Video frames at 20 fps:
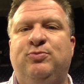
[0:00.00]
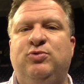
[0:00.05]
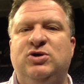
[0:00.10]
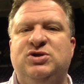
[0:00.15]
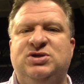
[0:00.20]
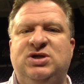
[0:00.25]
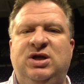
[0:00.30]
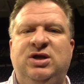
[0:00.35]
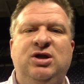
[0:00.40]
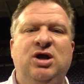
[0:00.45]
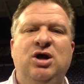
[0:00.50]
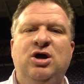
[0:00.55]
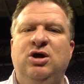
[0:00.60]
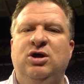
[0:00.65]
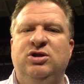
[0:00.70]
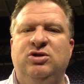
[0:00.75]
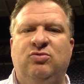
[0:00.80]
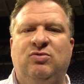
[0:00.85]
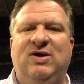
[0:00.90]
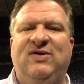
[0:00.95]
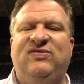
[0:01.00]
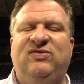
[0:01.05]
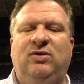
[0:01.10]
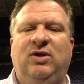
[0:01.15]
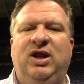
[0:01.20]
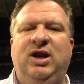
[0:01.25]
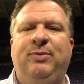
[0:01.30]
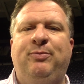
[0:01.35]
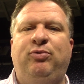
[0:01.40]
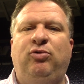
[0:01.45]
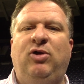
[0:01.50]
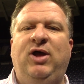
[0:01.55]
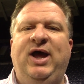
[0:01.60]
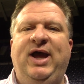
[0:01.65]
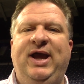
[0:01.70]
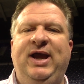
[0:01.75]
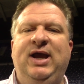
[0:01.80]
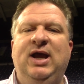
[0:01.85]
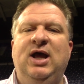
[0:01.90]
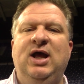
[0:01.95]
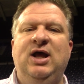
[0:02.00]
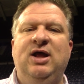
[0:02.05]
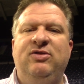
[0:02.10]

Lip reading: pushing. The refs let it play.